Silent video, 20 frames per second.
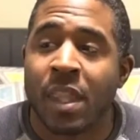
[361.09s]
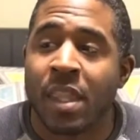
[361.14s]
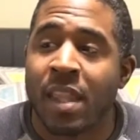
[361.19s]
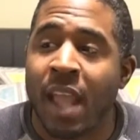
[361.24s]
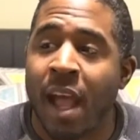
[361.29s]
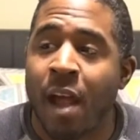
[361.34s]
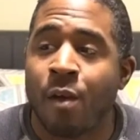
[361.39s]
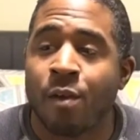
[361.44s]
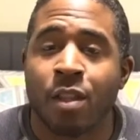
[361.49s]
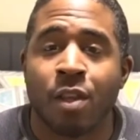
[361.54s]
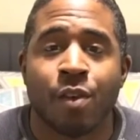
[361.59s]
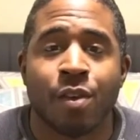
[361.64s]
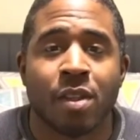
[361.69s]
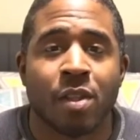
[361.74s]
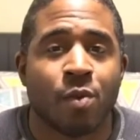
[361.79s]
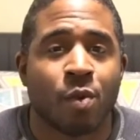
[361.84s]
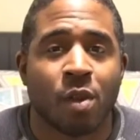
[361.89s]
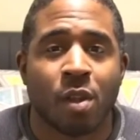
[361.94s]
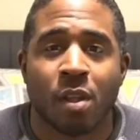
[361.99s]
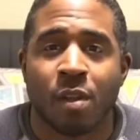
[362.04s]
Now the only
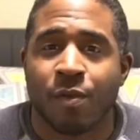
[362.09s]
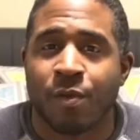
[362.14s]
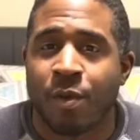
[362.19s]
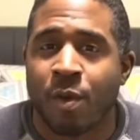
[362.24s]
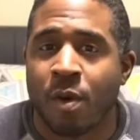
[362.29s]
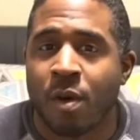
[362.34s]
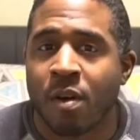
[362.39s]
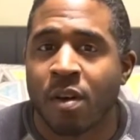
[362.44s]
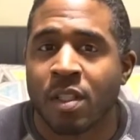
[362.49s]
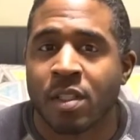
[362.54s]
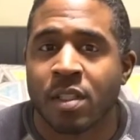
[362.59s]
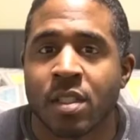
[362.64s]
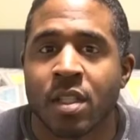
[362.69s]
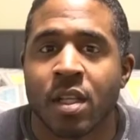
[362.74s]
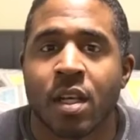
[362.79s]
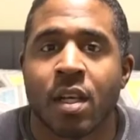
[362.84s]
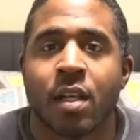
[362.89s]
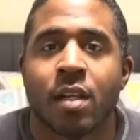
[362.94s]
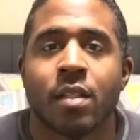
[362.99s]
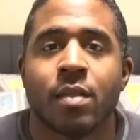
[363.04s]
thing we're looking for
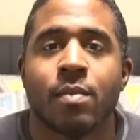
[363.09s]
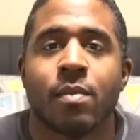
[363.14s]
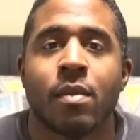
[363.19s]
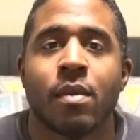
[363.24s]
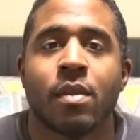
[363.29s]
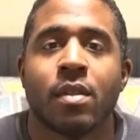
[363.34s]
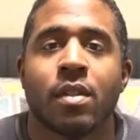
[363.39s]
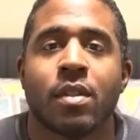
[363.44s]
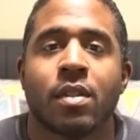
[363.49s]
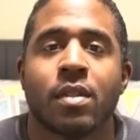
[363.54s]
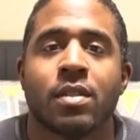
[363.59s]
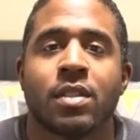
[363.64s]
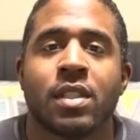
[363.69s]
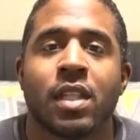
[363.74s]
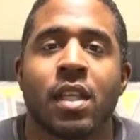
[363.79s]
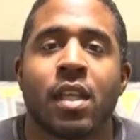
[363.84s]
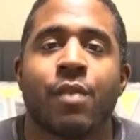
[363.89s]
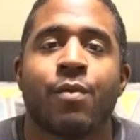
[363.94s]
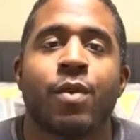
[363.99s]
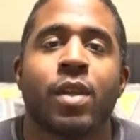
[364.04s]
uh,
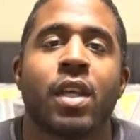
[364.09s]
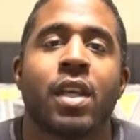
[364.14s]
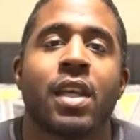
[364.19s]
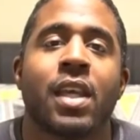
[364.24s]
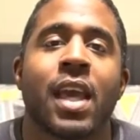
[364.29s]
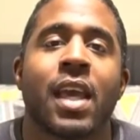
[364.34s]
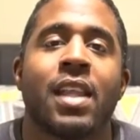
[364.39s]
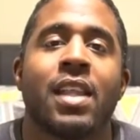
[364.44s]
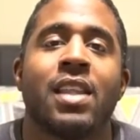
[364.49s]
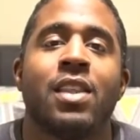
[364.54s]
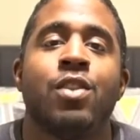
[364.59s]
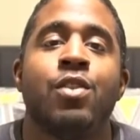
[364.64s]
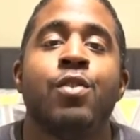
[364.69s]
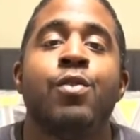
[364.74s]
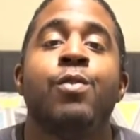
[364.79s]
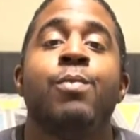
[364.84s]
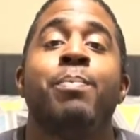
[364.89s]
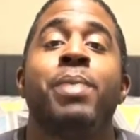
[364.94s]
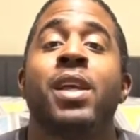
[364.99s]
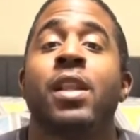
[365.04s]
seeing if we can get
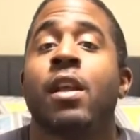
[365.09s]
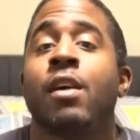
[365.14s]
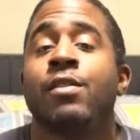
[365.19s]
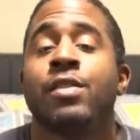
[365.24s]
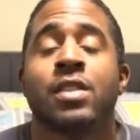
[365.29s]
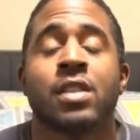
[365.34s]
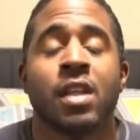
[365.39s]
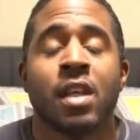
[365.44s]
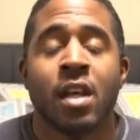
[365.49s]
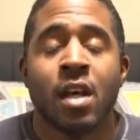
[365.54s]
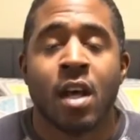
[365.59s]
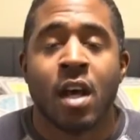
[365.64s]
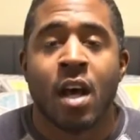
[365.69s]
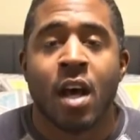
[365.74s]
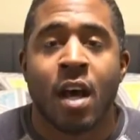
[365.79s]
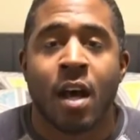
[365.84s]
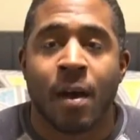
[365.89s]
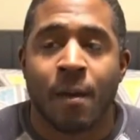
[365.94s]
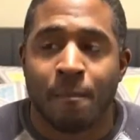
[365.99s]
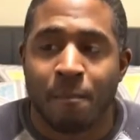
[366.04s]
new pillows
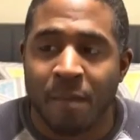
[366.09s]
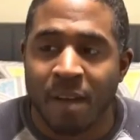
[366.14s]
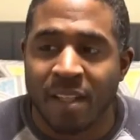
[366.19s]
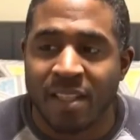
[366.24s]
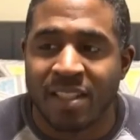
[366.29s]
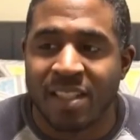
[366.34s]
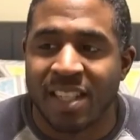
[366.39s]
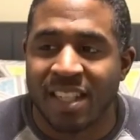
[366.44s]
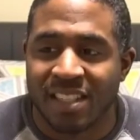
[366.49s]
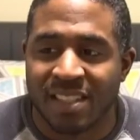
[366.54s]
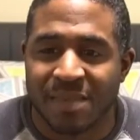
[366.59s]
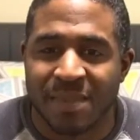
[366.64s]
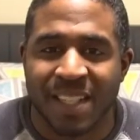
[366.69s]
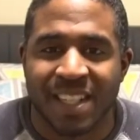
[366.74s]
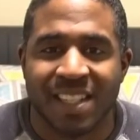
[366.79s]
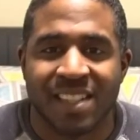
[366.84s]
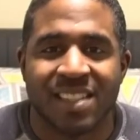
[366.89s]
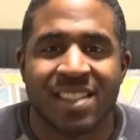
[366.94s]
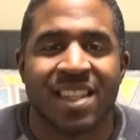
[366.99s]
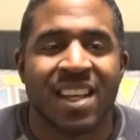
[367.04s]
um, just
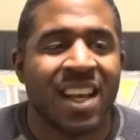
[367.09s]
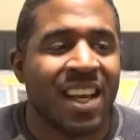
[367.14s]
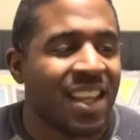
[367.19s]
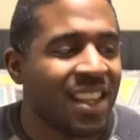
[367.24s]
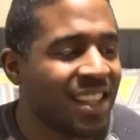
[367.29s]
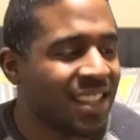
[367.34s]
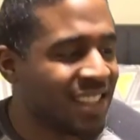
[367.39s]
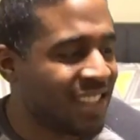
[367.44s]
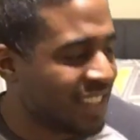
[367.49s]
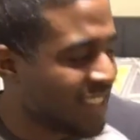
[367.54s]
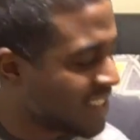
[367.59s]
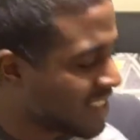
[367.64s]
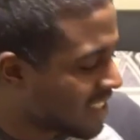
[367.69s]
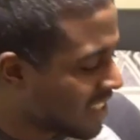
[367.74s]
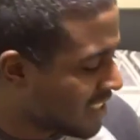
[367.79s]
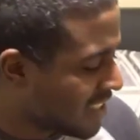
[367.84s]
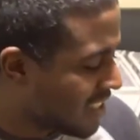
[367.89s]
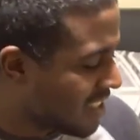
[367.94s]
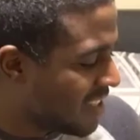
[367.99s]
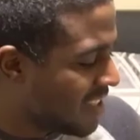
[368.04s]
because this is
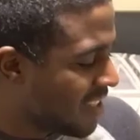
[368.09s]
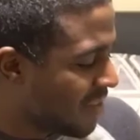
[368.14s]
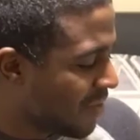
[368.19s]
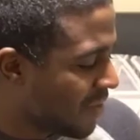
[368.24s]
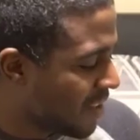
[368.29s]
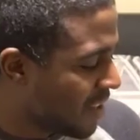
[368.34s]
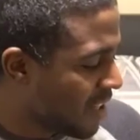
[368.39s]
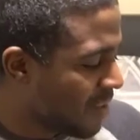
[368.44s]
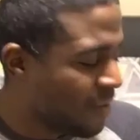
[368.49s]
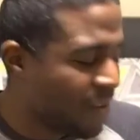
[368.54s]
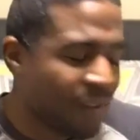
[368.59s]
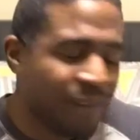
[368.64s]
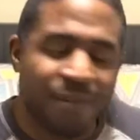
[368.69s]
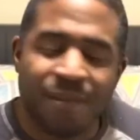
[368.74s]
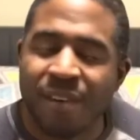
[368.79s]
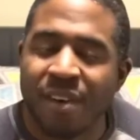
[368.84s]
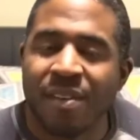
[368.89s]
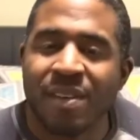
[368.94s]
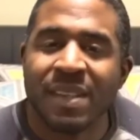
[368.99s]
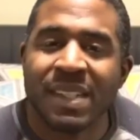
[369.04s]
such a different level of
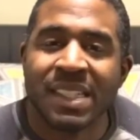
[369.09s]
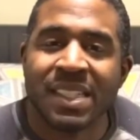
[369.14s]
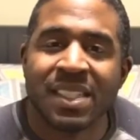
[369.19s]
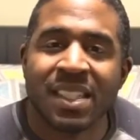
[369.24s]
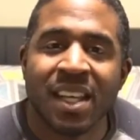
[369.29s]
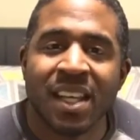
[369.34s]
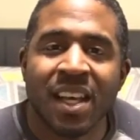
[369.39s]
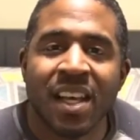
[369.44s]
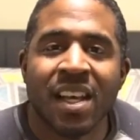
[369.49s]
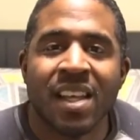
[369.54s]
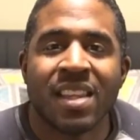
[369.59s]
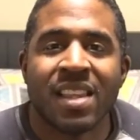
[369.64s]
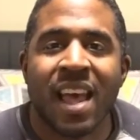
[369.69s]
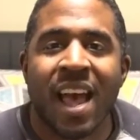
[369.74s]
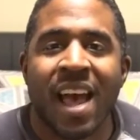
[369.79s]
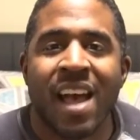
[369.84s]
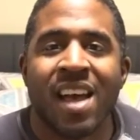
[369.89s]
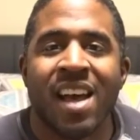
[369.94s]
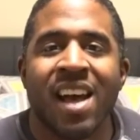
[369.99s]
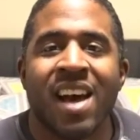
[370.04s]
firmness
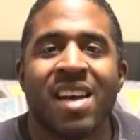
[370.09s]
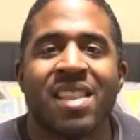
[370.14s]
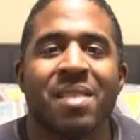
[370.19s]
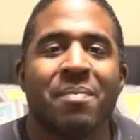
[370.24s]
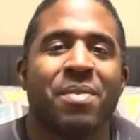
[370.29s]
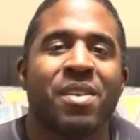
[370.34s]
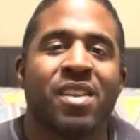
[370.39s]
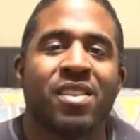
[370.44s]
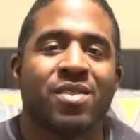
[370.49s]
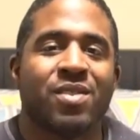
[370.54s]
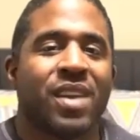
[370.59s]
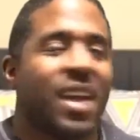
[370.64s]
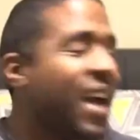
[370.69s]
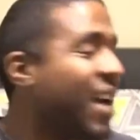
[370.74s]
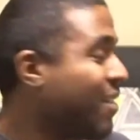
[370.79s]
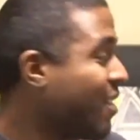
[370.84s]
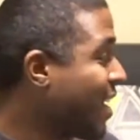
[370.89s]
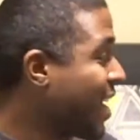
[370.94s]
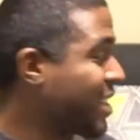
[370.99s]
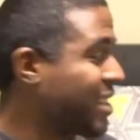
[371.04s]
that uh, the pillows we
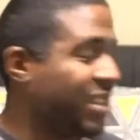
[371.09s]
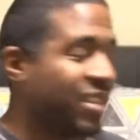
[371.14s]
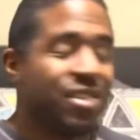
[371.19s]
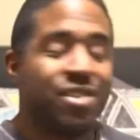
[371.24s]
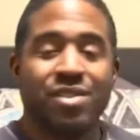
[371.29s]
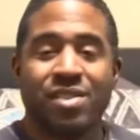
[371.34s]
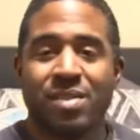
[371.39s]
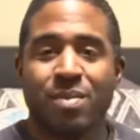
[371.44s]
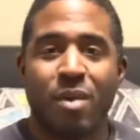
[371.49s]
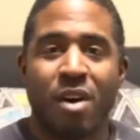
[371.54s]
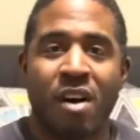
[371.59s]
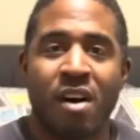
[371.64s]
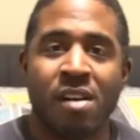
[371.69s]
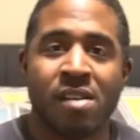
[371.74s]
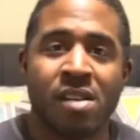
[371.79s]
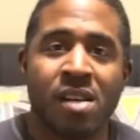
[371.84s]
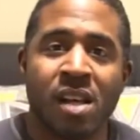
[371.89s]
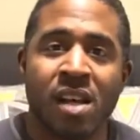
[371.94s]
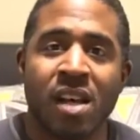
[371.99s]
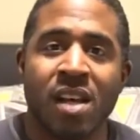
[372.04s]
have are actually too
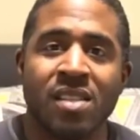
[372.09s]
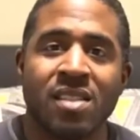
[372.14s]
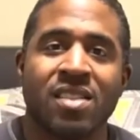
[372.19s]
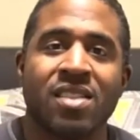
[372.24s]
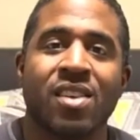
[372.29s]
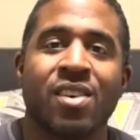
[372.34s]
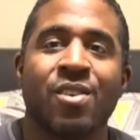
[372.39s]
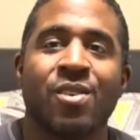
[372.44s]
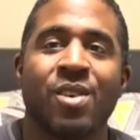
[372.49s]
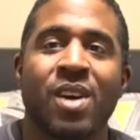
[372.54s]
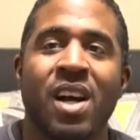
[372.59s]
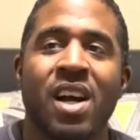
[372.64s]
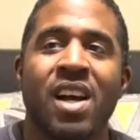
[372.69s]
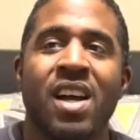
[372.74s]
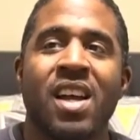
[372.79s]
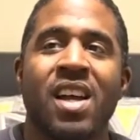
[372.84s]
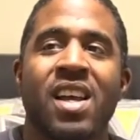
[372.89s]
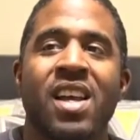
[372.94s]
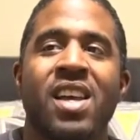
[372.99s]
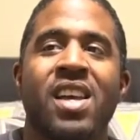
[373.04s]
small, and so
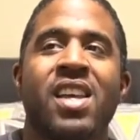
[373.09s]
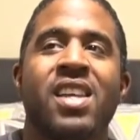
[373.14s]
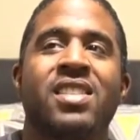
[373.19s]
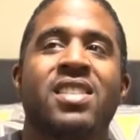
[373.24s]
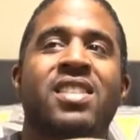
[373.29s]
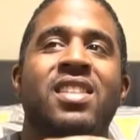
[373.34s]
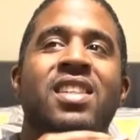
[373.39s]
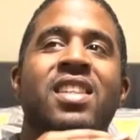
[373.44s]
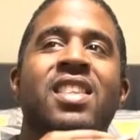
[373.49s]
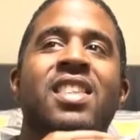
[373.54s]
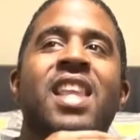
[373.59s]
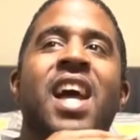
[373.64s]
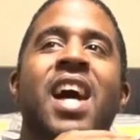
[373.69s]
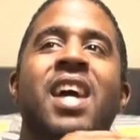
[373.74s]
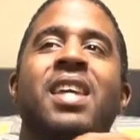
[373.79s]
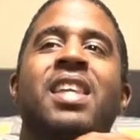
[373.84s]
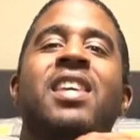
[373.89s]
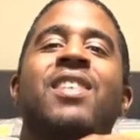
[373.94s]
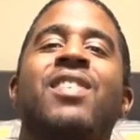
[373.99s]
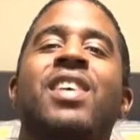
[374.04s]
it's
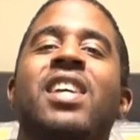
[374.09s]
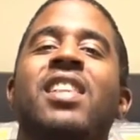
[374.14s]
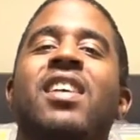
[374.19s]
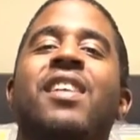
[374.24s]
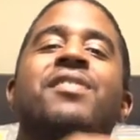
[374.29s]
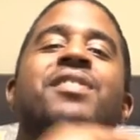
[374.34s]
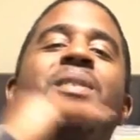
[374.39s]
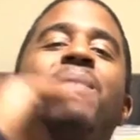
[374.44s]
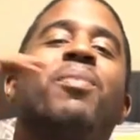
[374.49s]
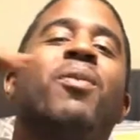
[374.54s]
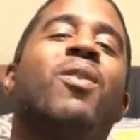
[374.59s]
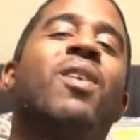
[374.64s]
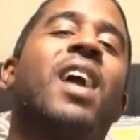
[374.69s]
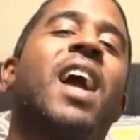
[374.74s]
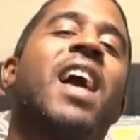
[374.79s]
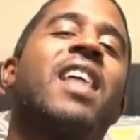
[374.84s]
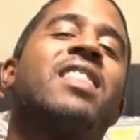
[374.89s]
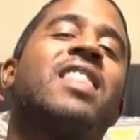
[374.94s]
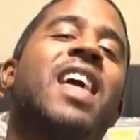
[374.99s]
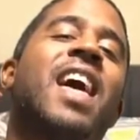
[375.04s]
not giving enough support
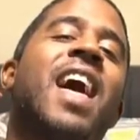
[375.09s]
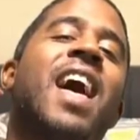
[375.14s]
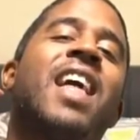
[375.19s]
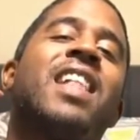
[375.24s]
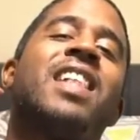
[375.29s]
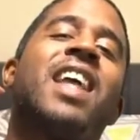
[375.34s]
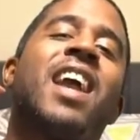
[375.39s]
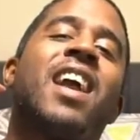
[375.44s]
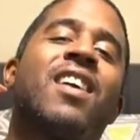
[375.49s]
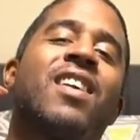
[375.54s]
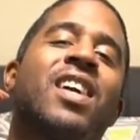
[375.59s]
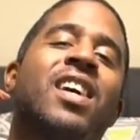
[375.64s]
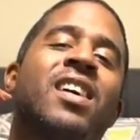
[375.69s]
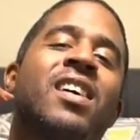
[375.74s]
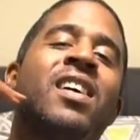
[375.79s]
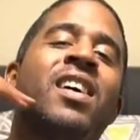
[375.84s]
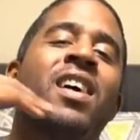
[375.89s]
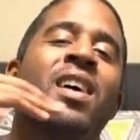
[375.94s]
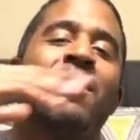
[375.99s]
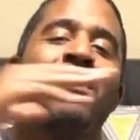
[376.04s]
at the head
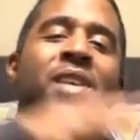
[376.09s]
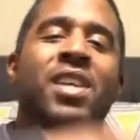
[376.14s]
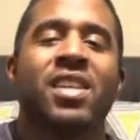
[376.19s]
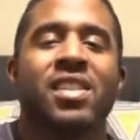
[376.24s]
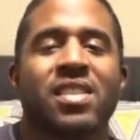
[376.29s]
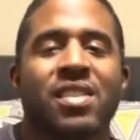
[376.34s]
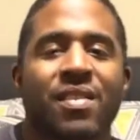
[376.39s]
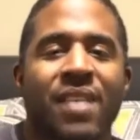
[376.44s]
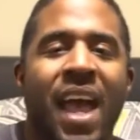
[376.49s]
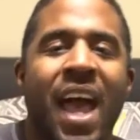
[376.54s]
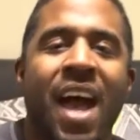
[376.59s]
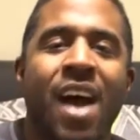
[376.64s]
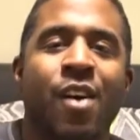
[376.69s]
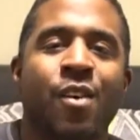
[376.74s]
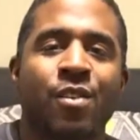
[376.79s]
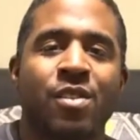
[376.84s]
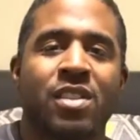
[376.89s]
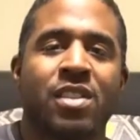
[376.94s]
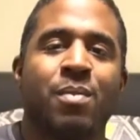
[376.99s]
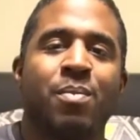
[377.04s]
area because of
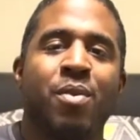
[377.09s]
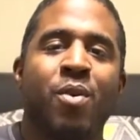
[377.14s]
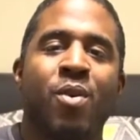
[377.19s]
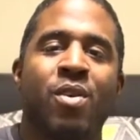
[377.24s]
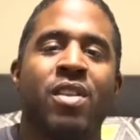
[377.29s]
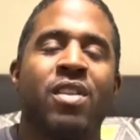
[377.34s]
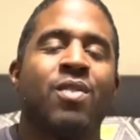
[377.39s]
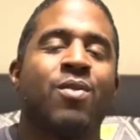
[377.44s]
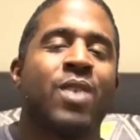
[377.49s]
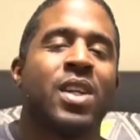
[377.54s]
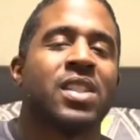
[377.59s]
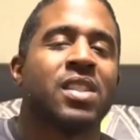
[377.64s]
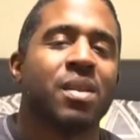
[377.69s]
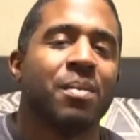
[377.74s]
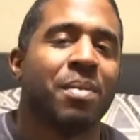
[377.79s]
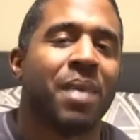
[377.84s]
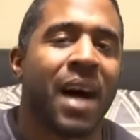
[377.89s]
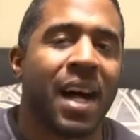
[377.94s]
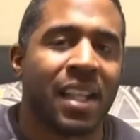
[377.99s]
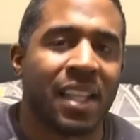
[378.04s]
how supported the rest of
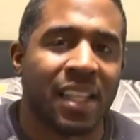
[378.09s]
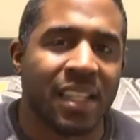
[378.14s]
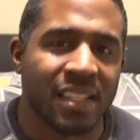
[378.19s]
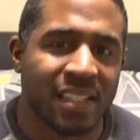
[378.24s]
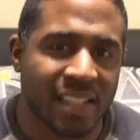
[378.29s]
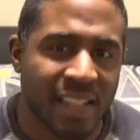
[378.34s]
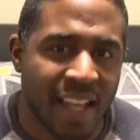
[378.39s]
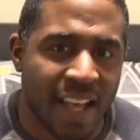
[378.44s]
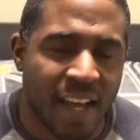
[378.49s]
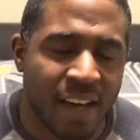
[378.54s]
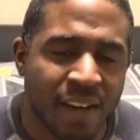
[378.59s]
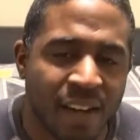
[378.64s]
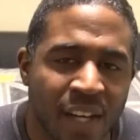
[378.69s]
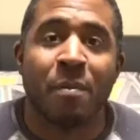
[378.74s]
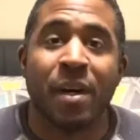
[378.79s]
the body is now.